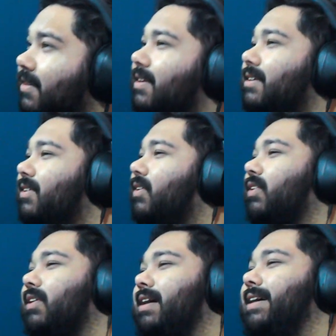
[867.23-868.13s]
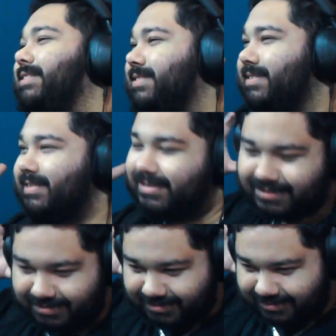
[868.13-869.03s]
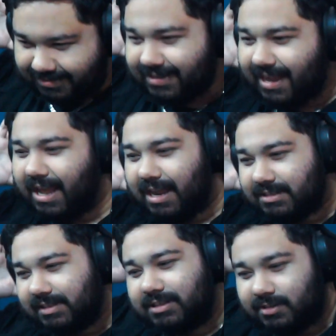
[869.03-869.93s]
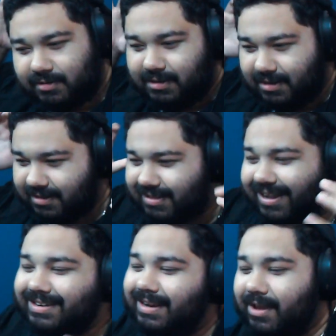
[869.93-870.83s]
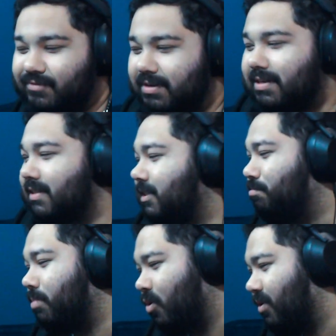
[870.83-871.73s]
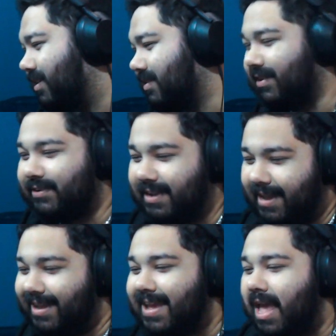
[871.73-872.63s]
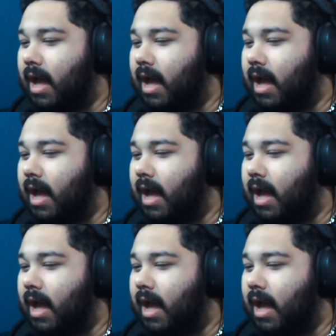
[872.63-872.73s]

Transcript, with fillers: All right, Aunty Donna, they never disappoint, okay?